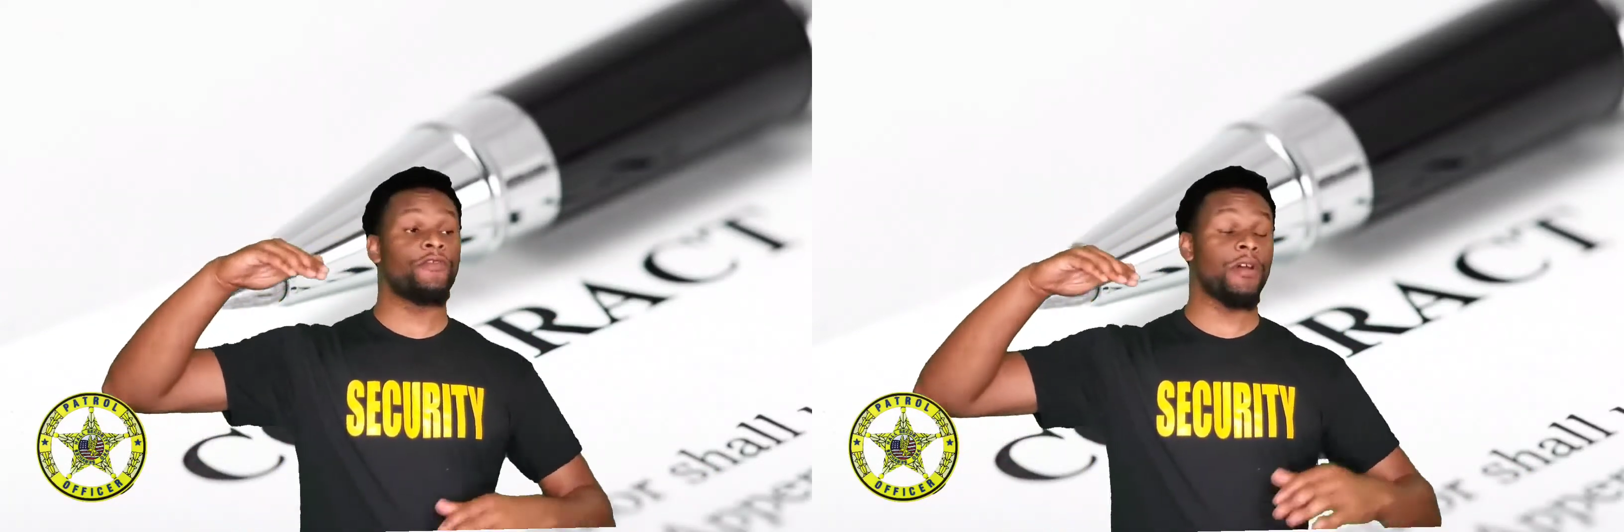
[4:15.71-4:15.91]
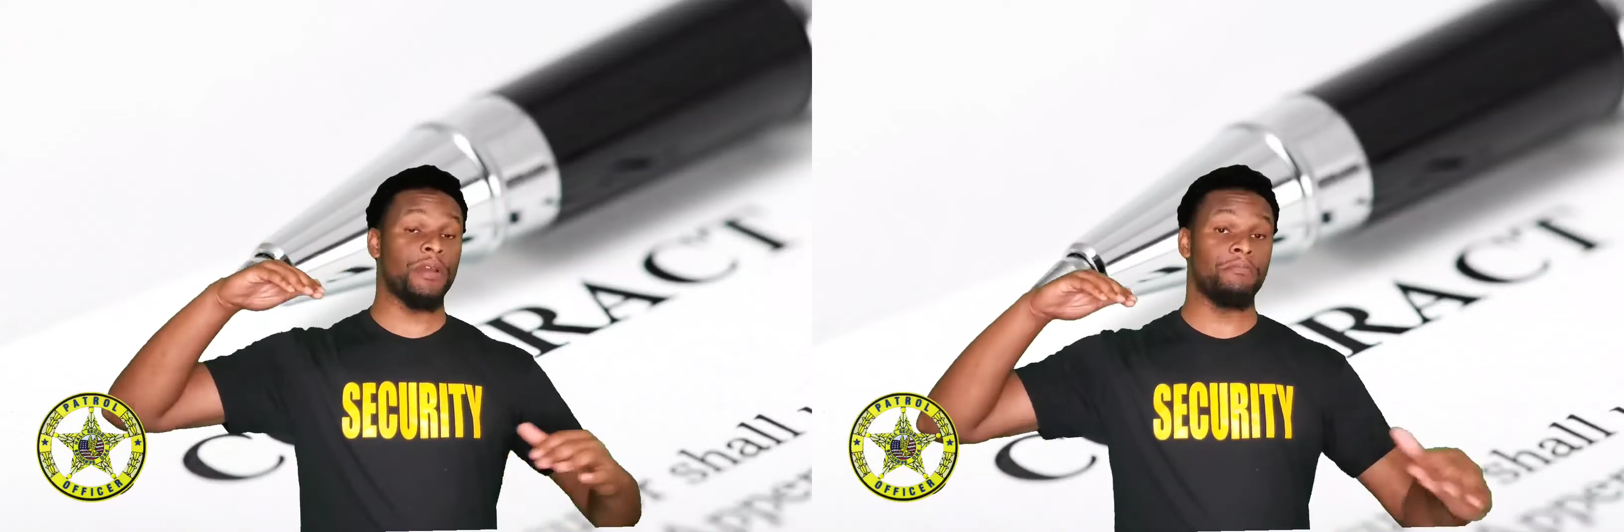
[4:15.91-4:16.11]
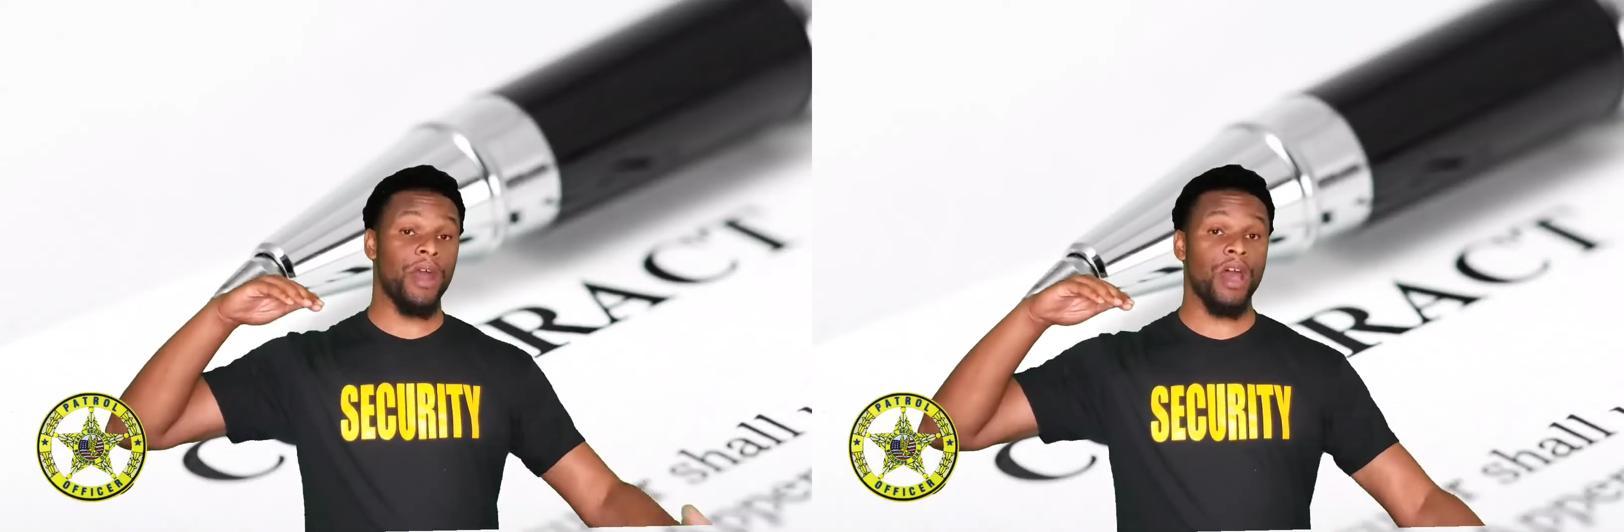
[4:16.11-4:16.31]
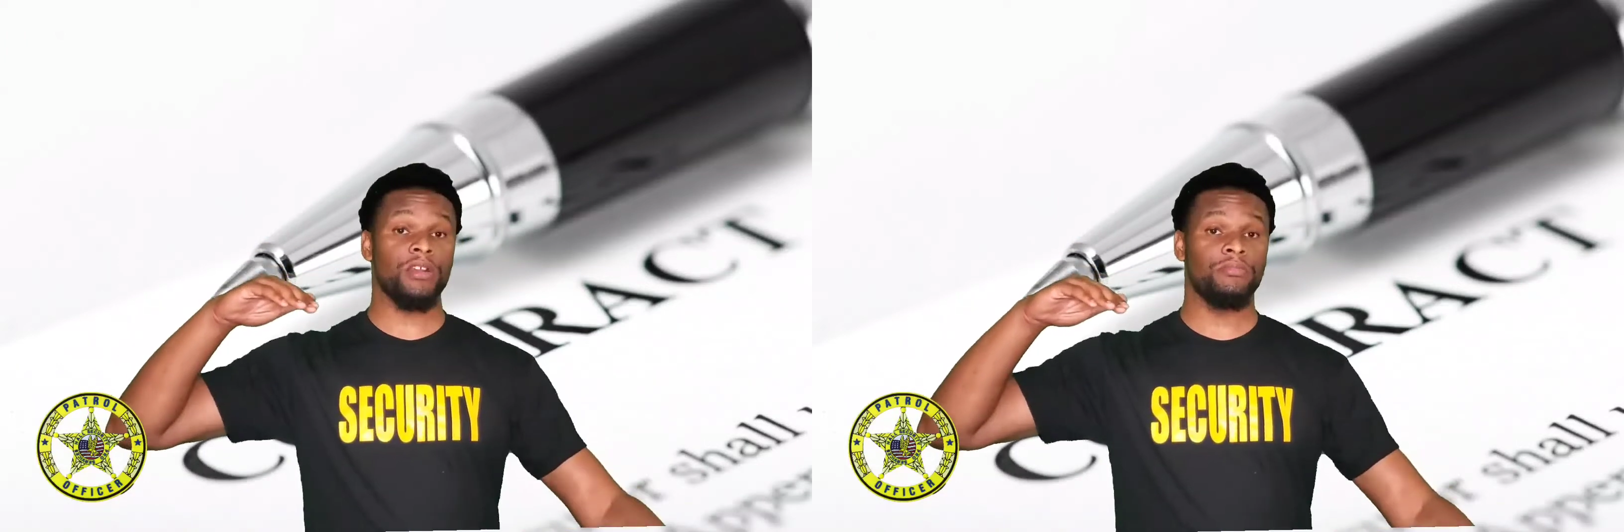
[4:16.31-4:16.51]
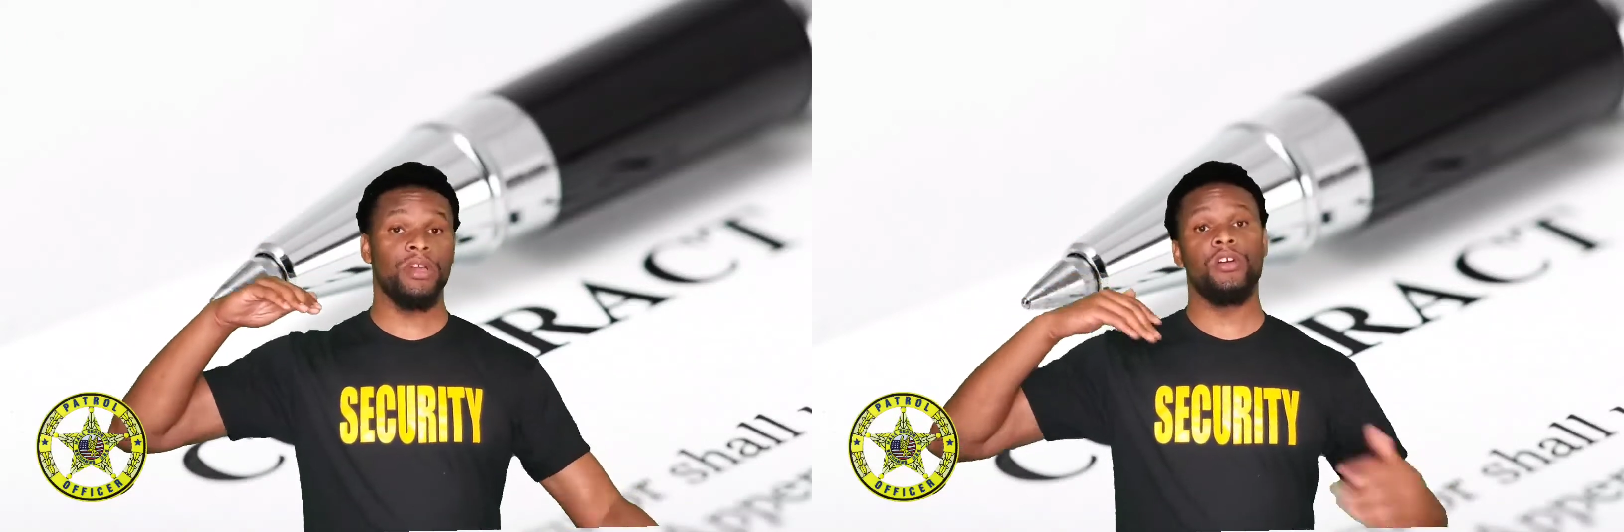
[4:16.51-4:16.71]
from the
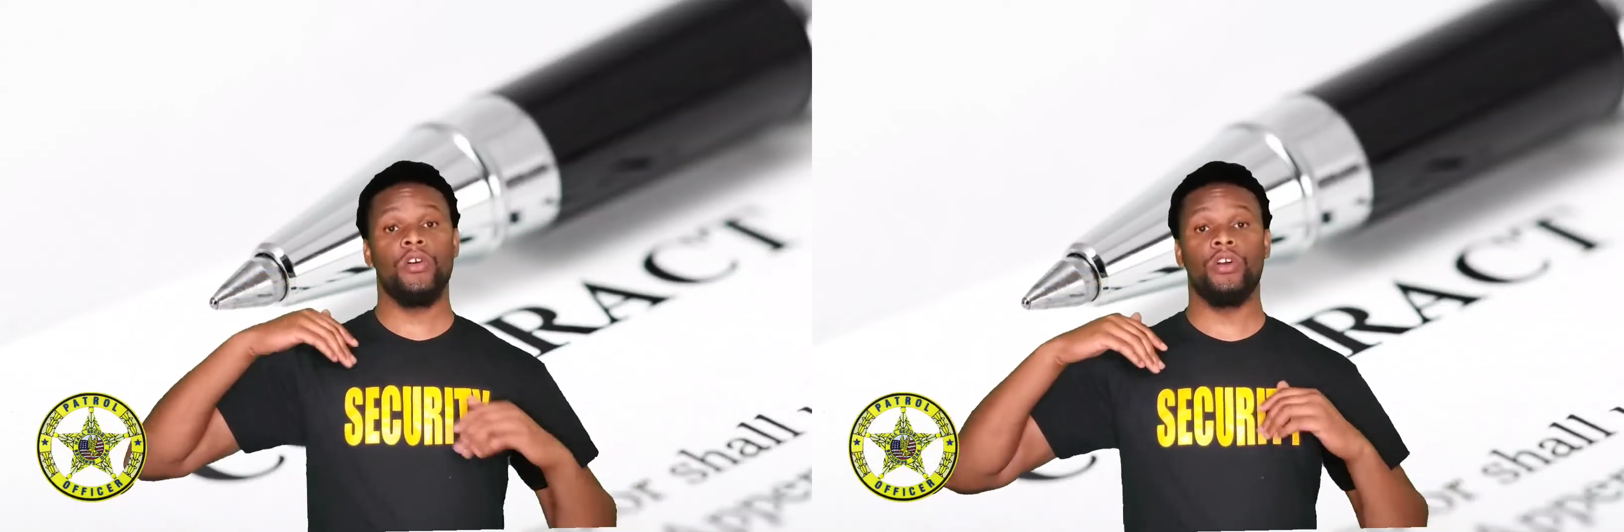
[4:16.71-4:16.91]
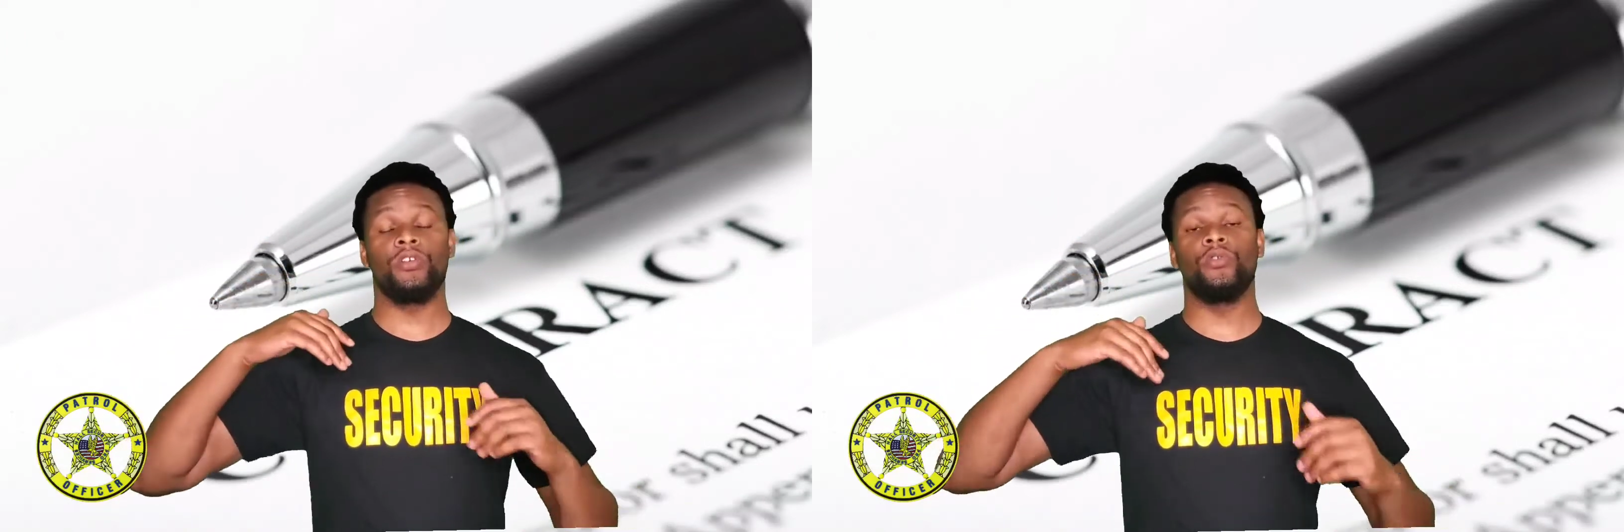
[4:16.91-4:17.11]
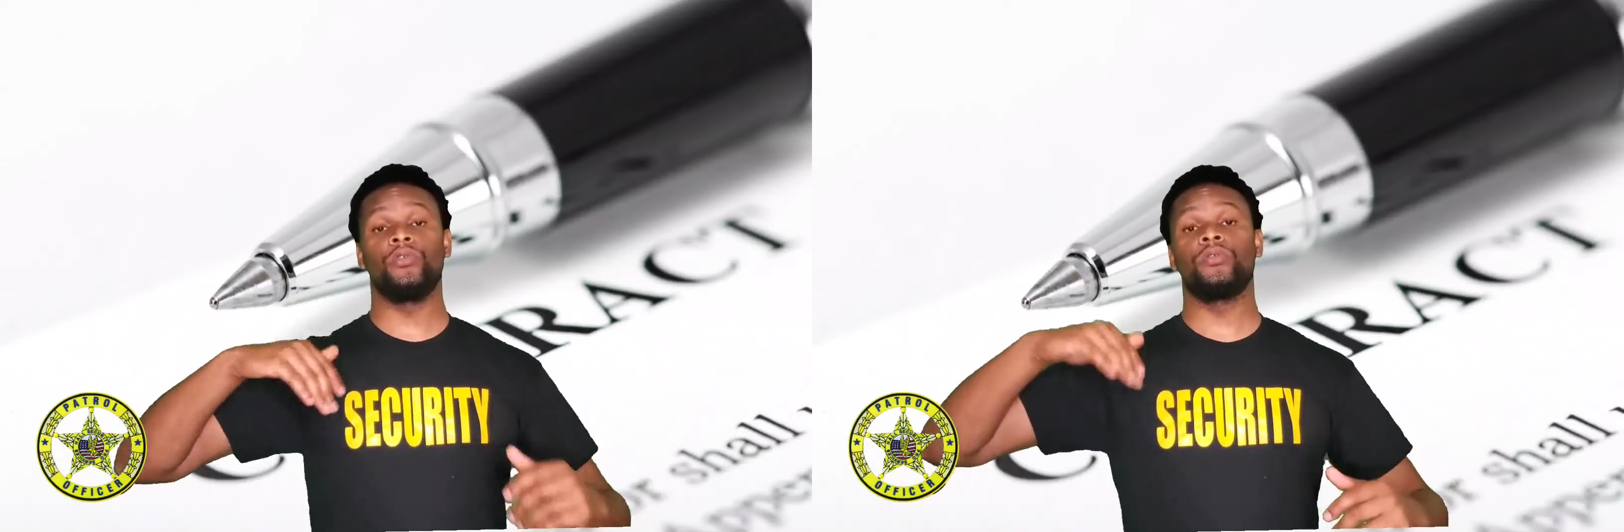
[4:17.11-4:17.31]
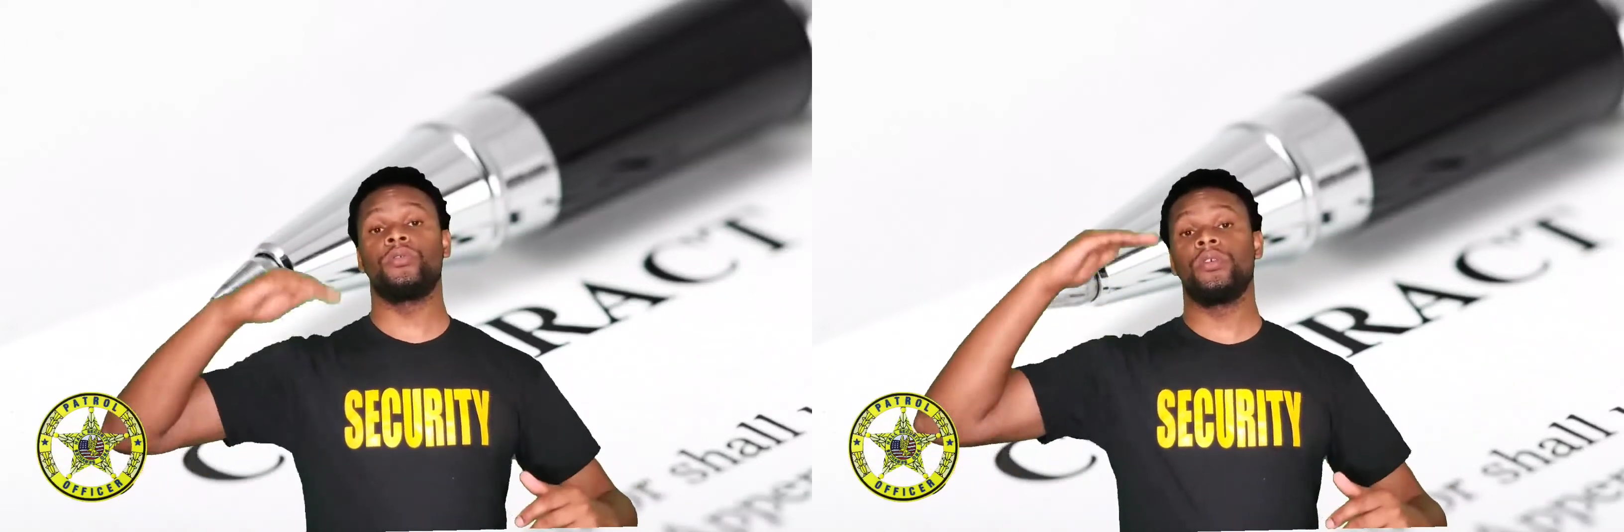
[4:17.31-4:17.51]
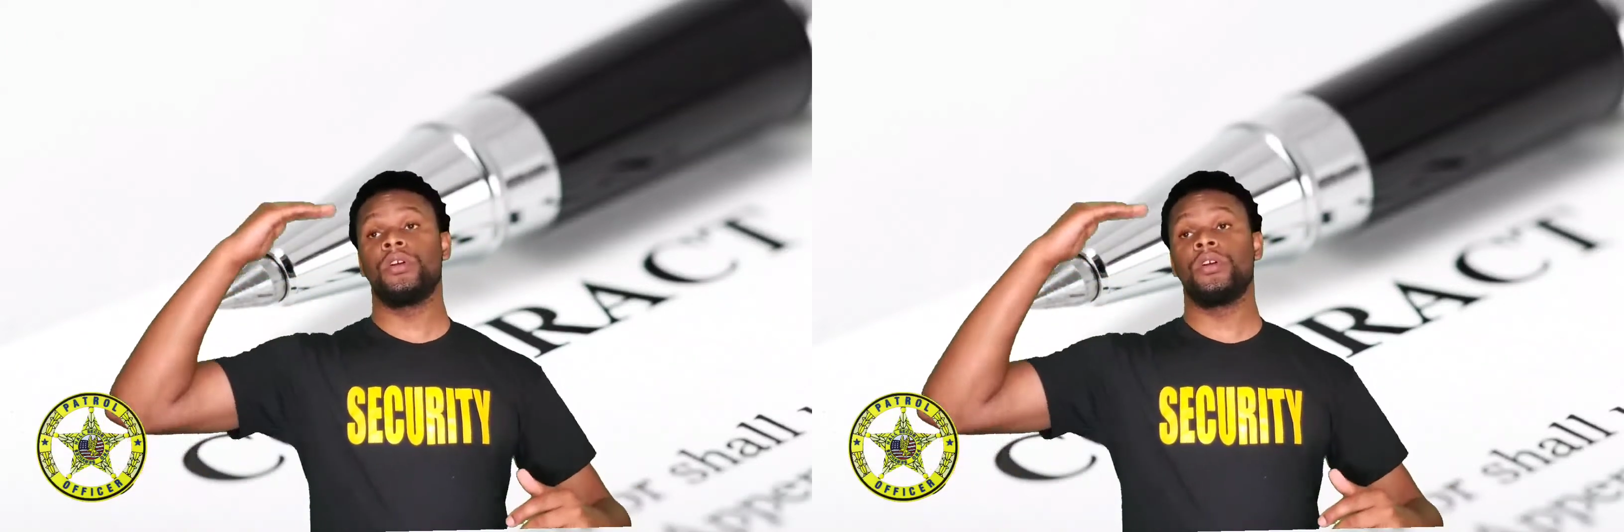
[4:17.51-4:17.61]
bottom on Google